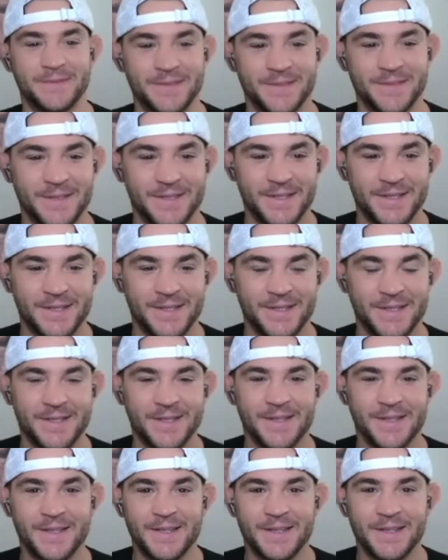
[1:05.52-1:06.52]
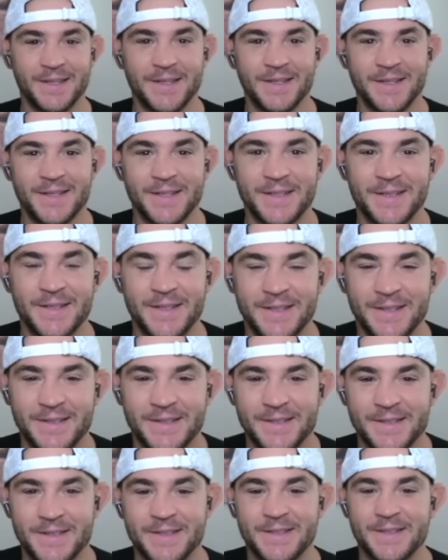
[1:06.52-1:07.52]

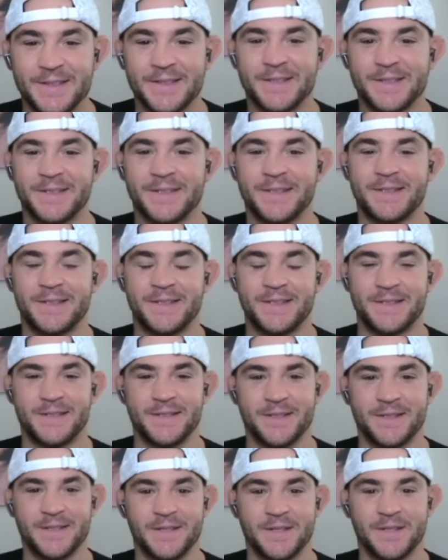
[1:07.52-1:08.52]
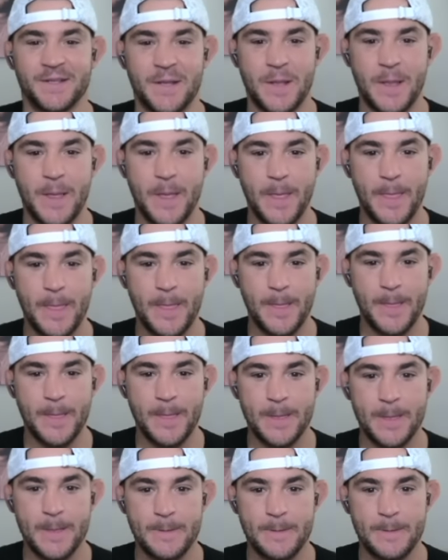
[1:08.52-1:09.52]

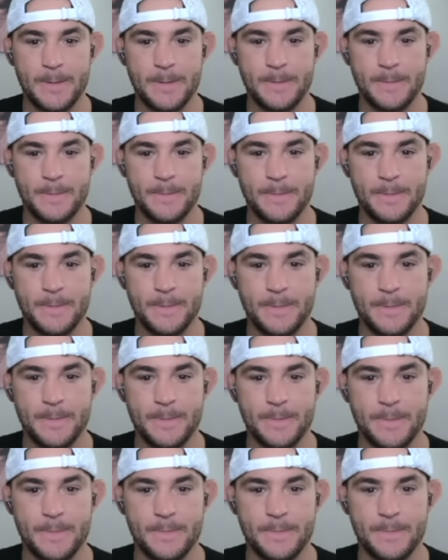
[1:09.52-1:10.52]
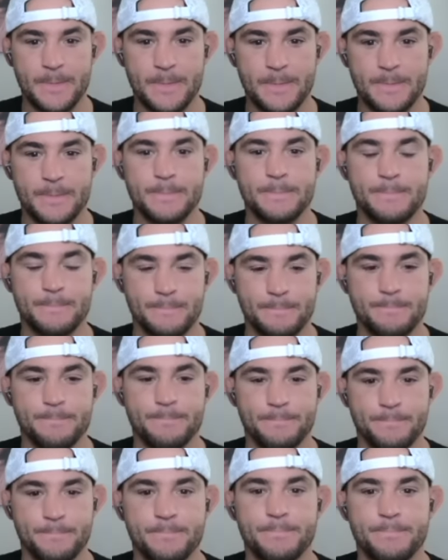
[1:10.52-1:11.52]

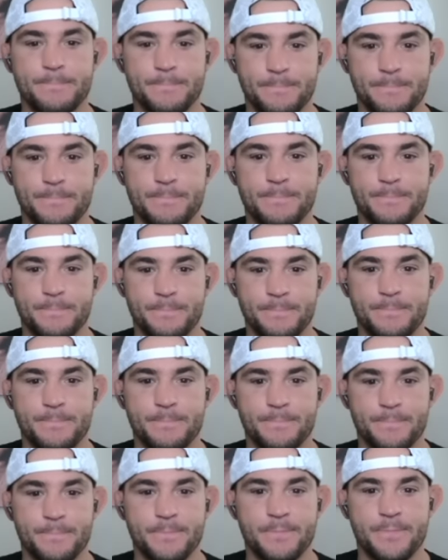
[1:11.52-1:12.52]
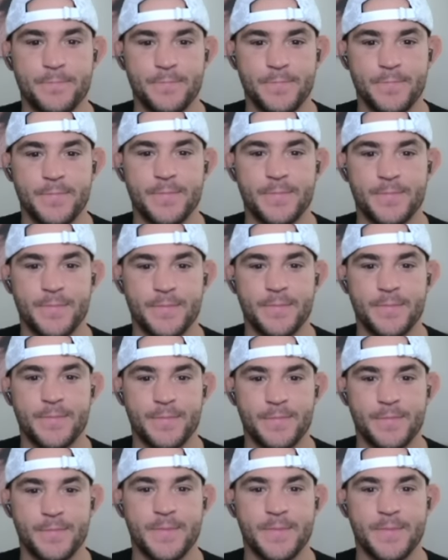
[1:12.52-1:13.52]
[no speech]